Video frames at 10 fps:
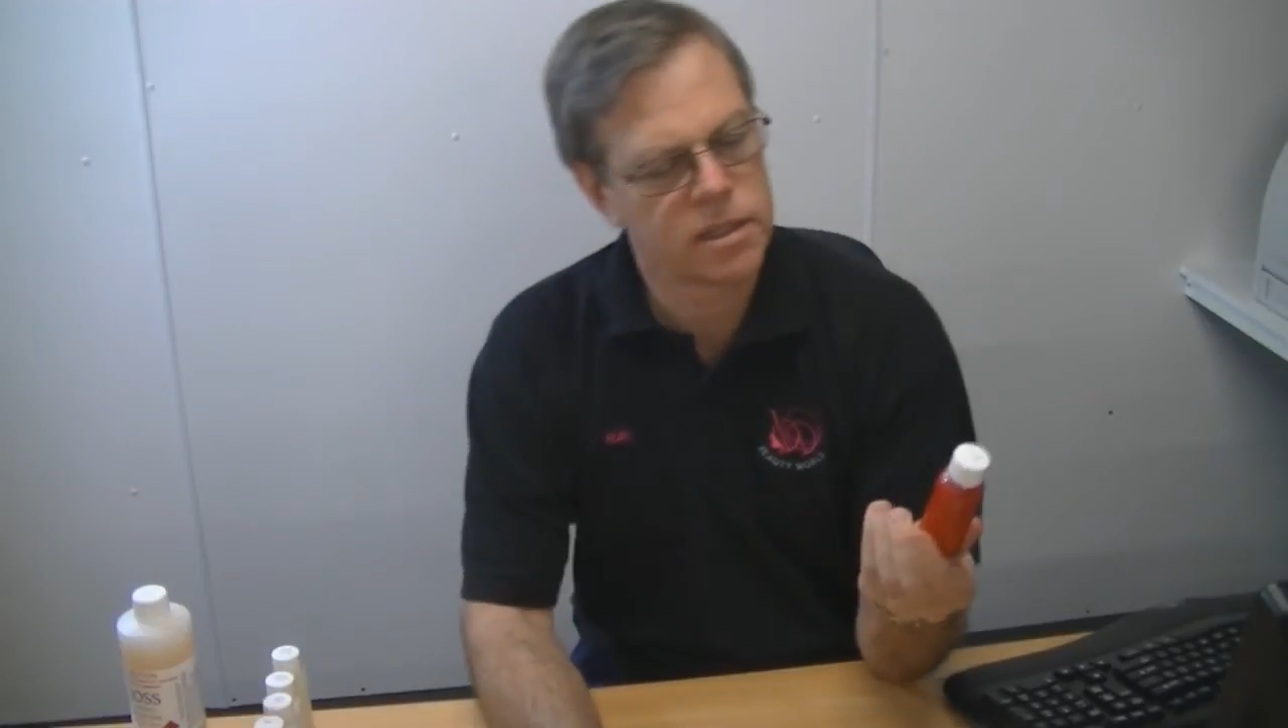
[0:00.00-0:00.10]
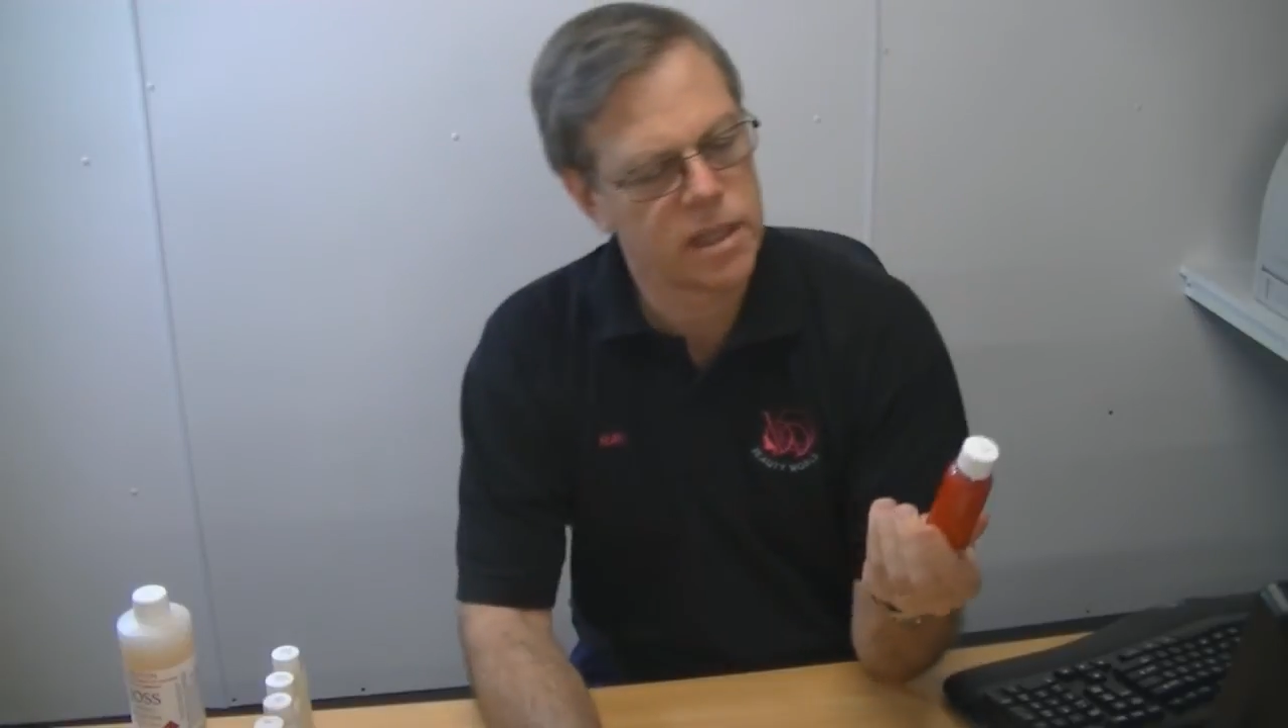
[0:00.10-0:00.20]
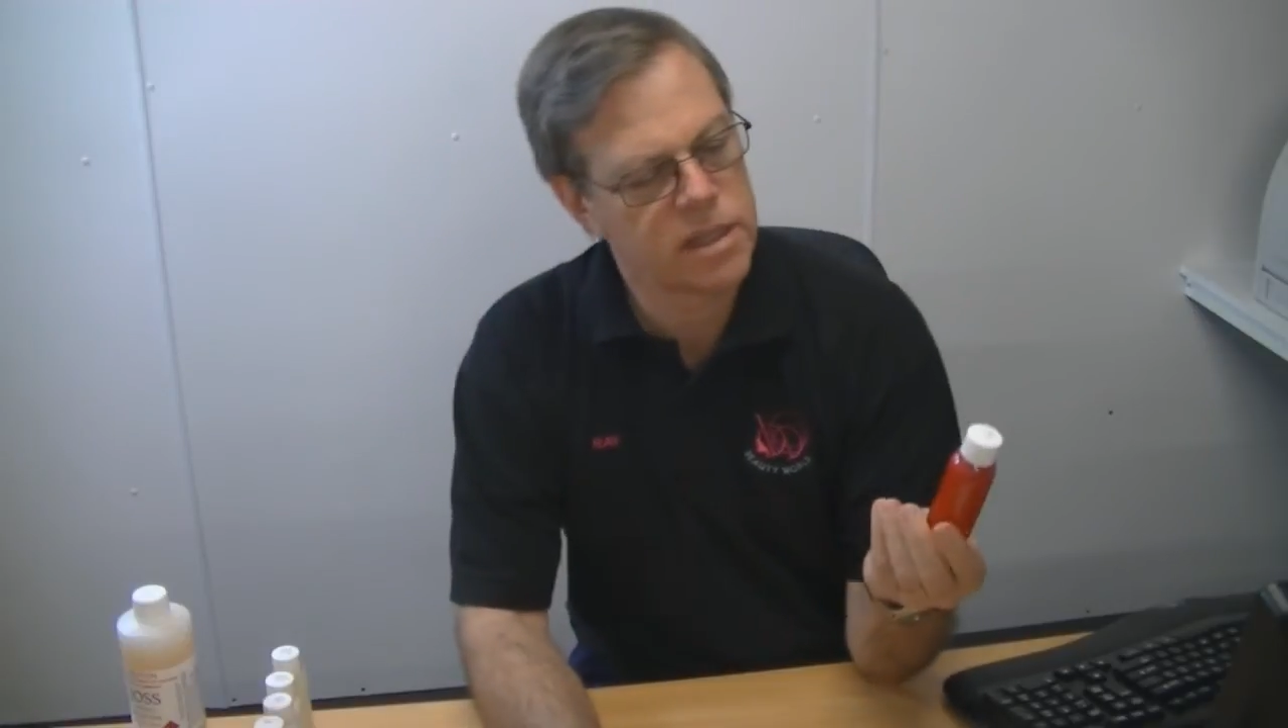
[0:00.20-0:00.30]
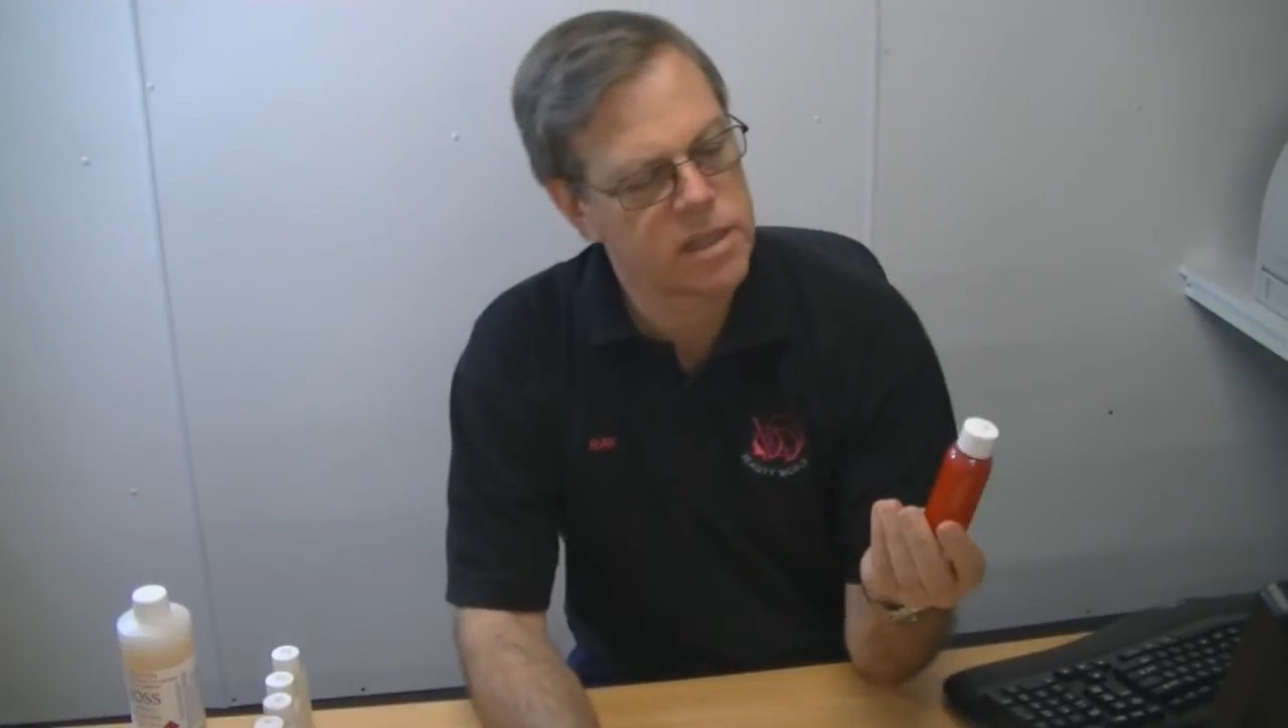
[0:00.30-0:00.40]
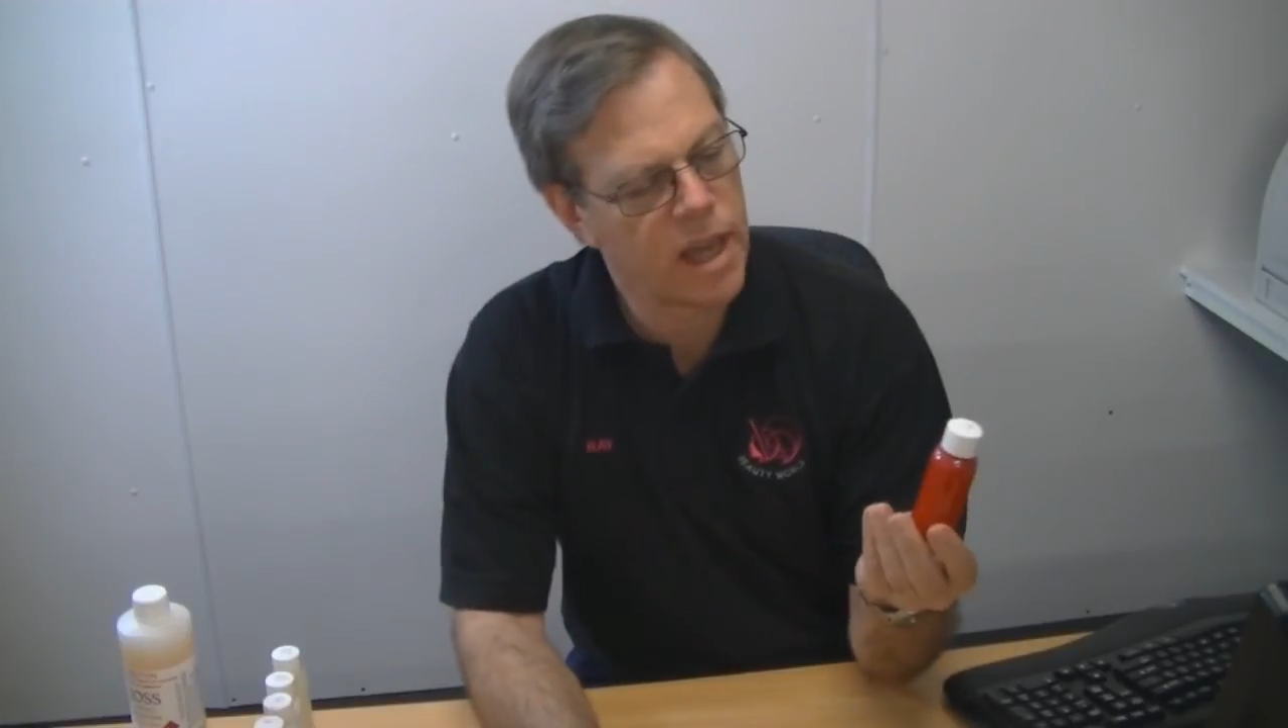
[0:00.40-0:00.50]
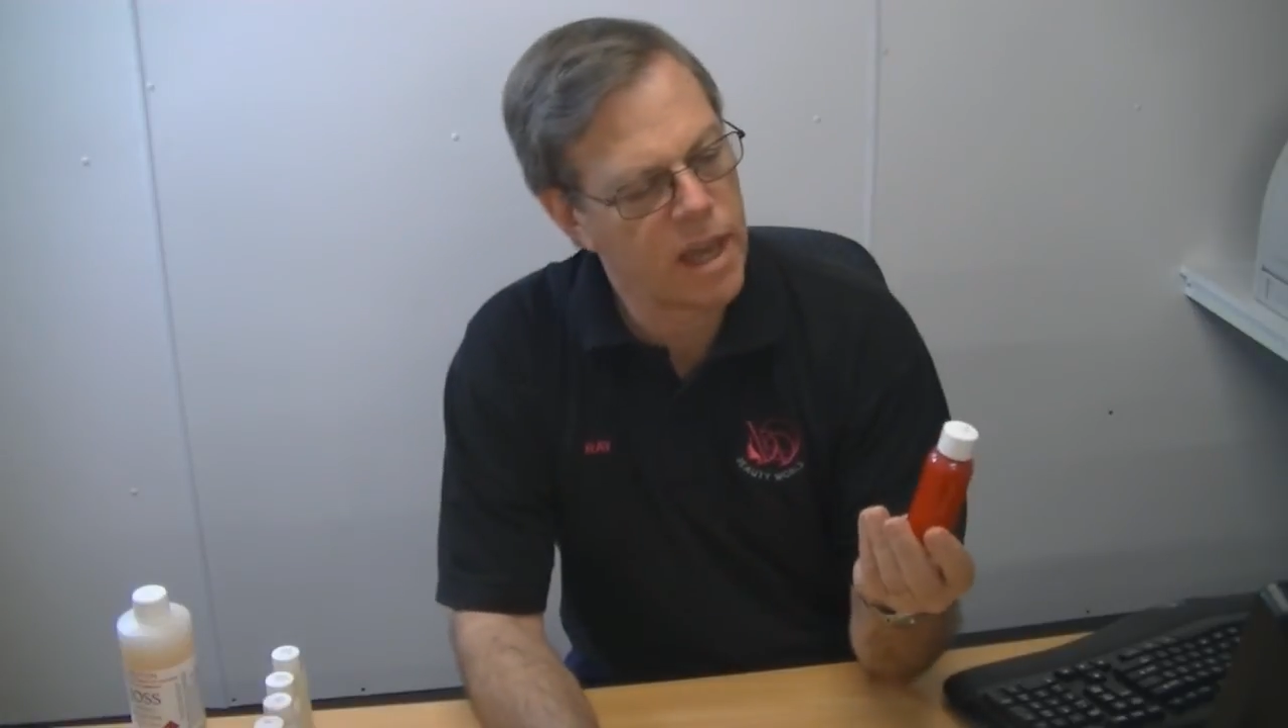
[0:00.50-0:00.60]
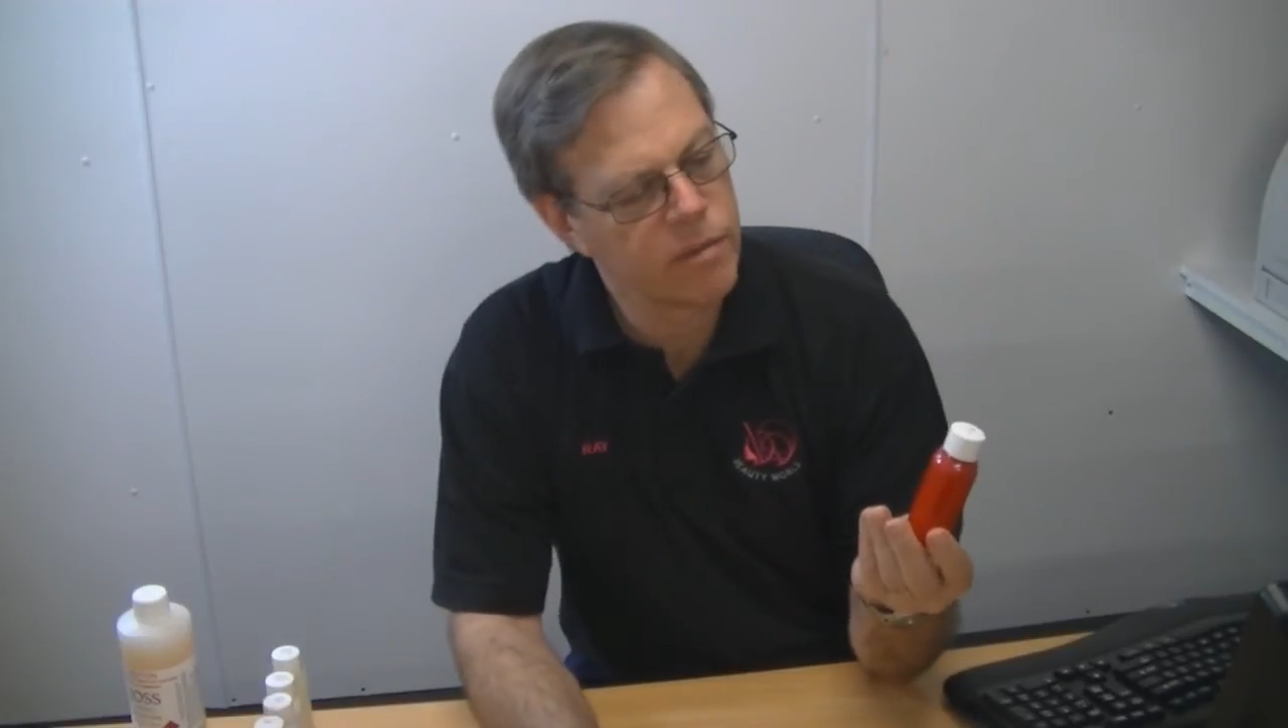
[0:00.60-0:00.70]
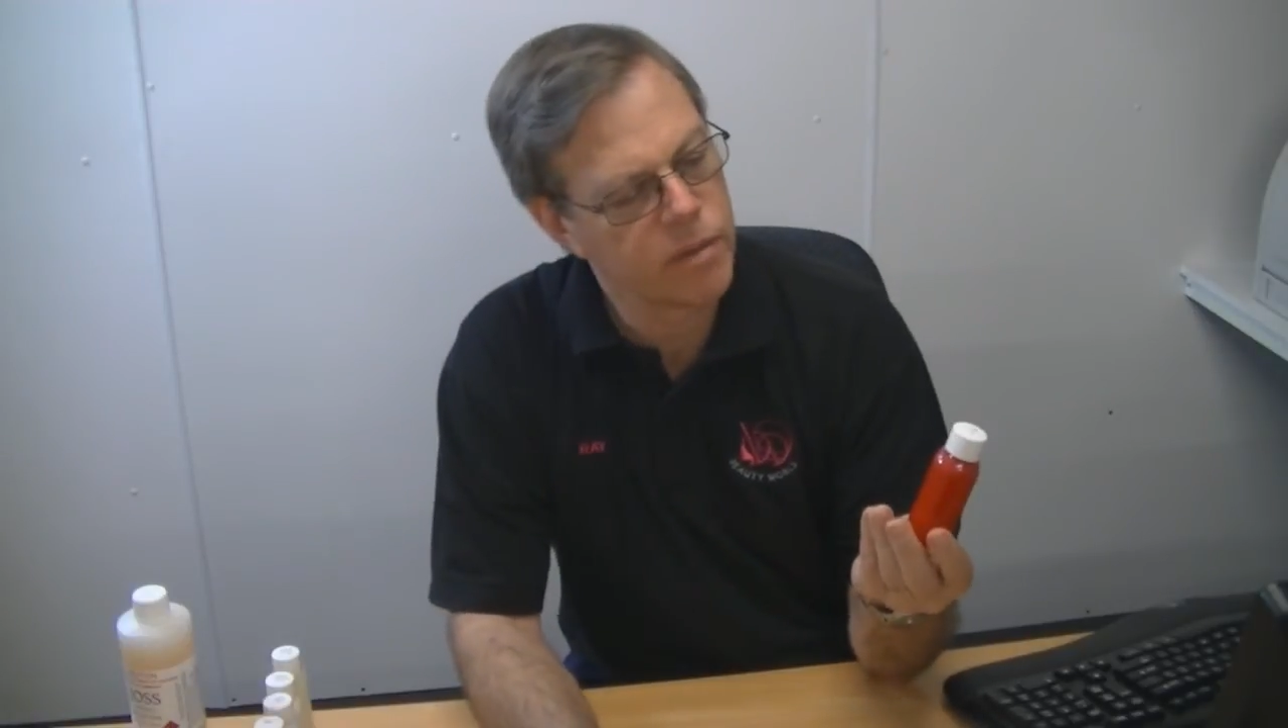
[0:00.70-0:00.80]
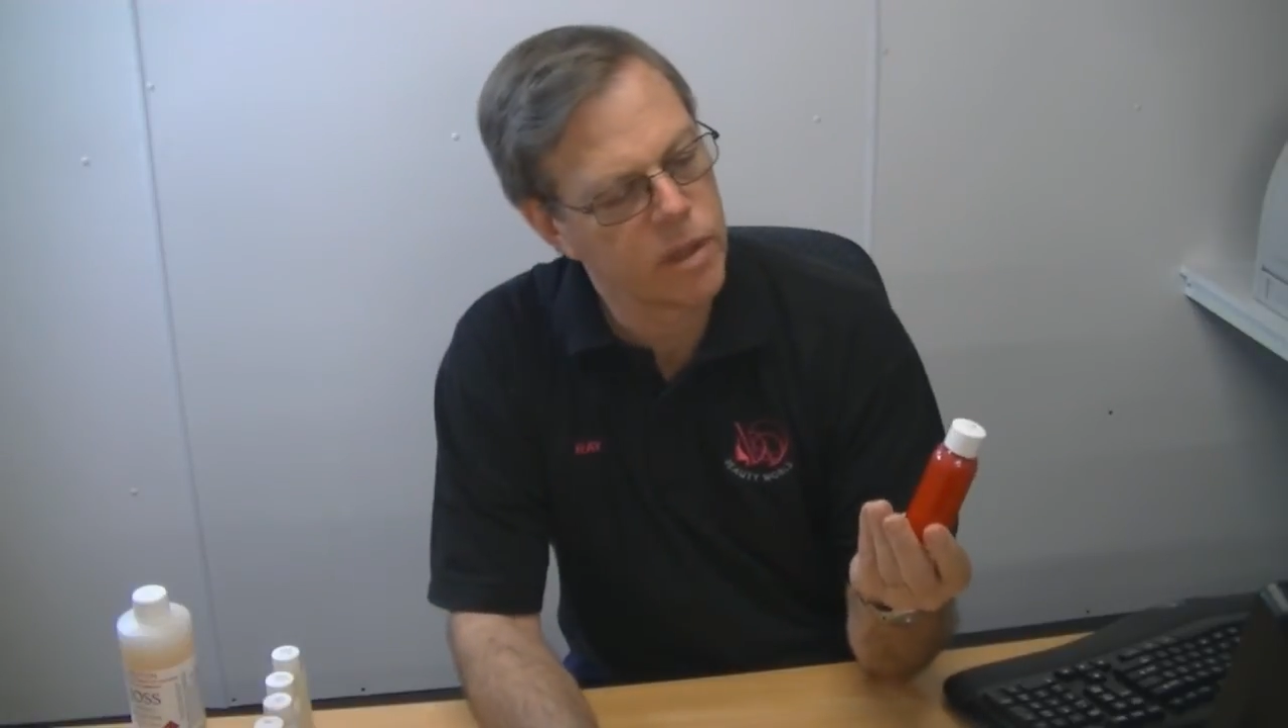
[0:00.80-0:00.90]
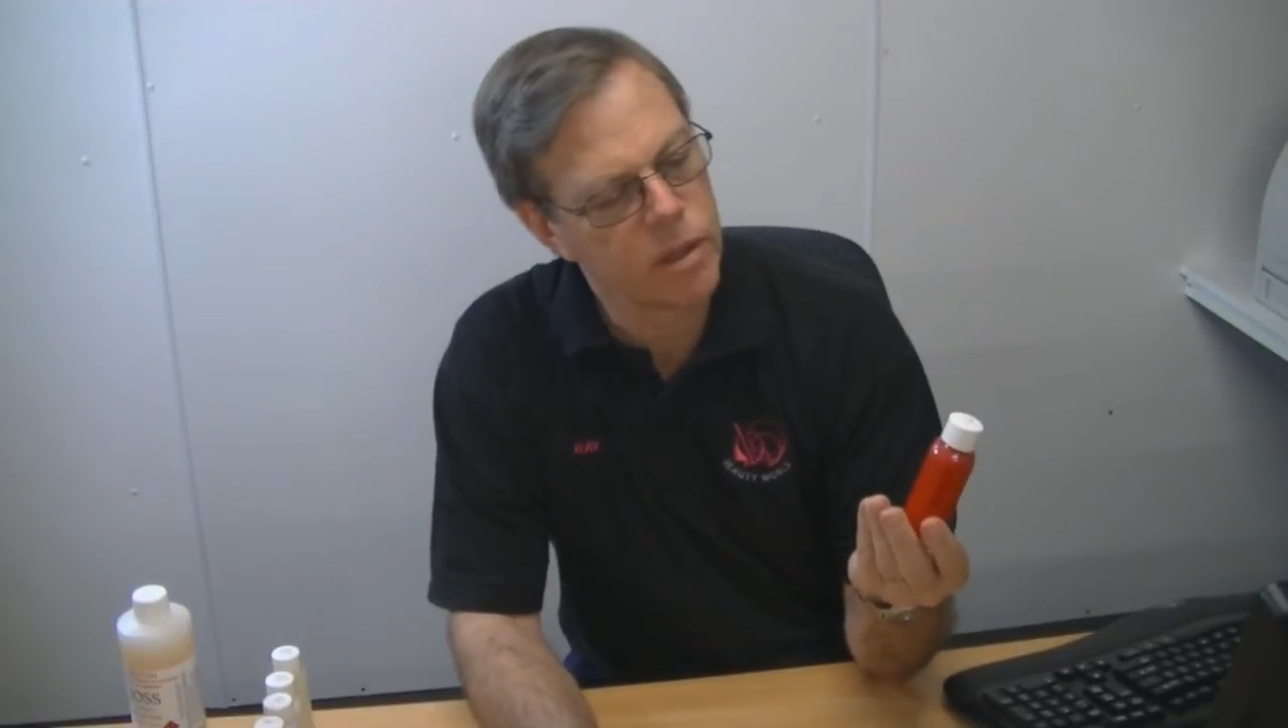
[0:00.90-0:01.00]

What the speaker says: tends to have